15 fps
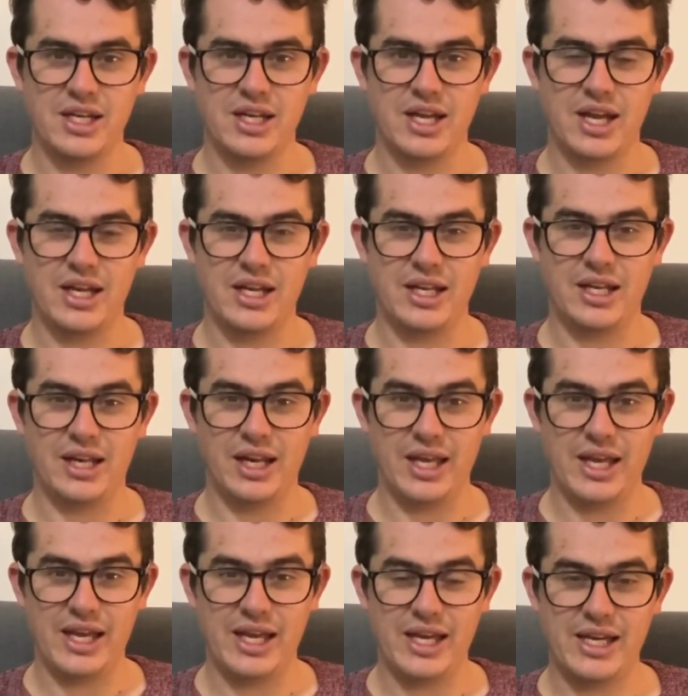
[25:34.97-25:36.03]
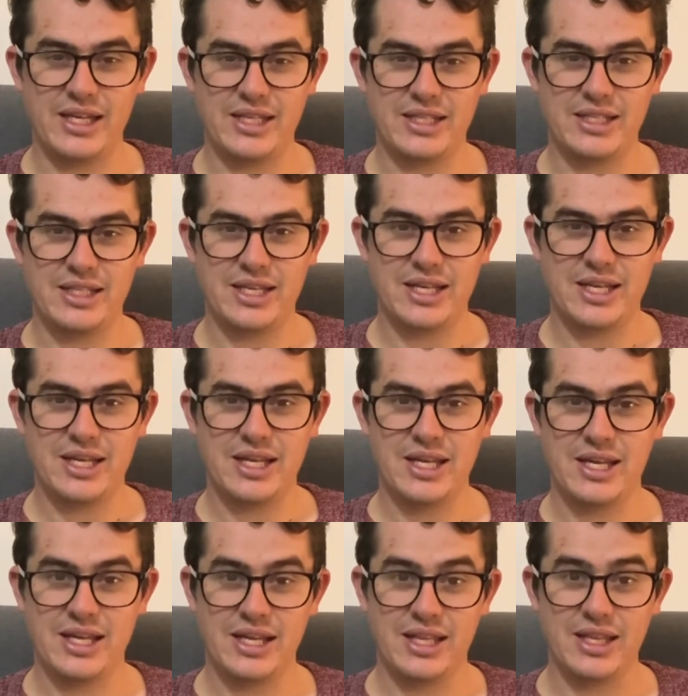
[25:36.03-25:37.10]
And he glares
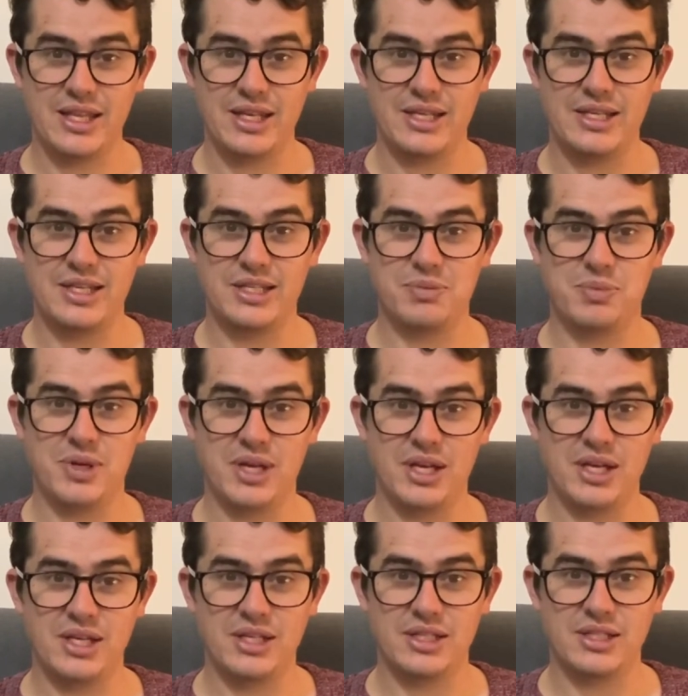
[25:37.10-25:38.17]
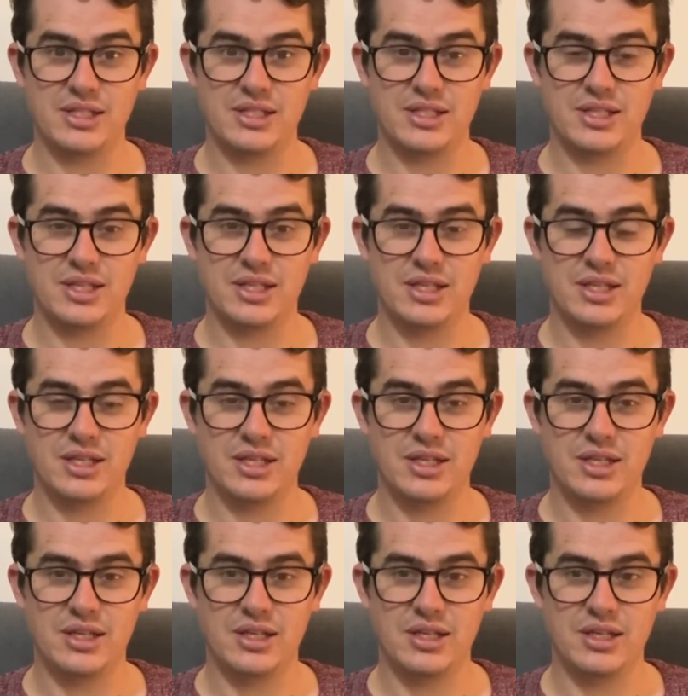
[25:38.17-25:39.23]
and disappears.
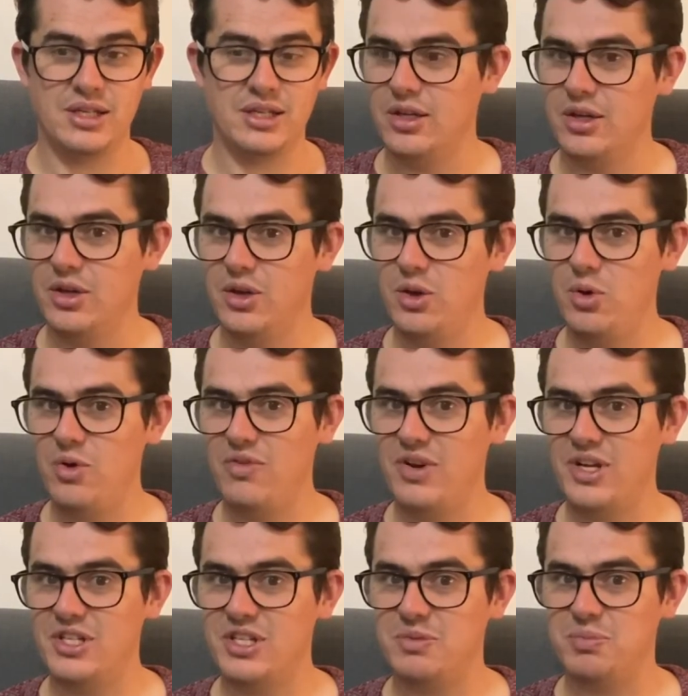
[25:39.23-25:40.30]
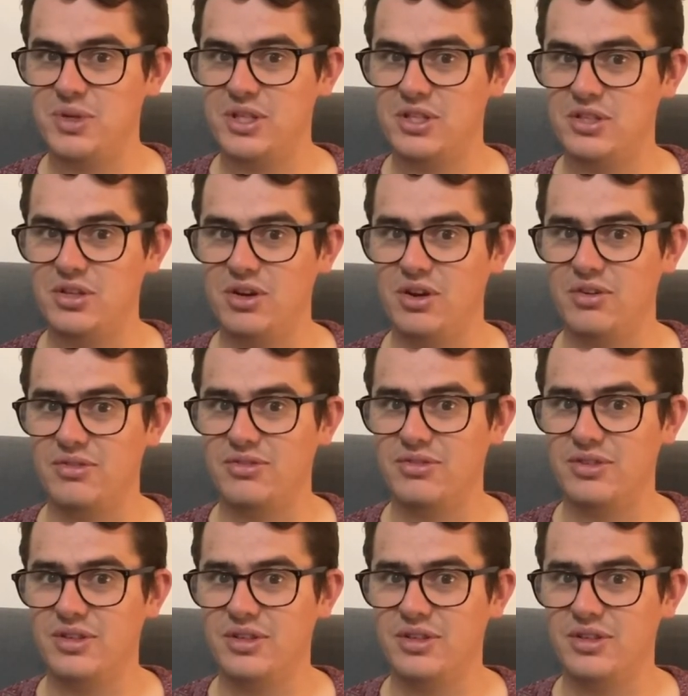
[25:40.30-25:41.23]
Who have I just pissed off?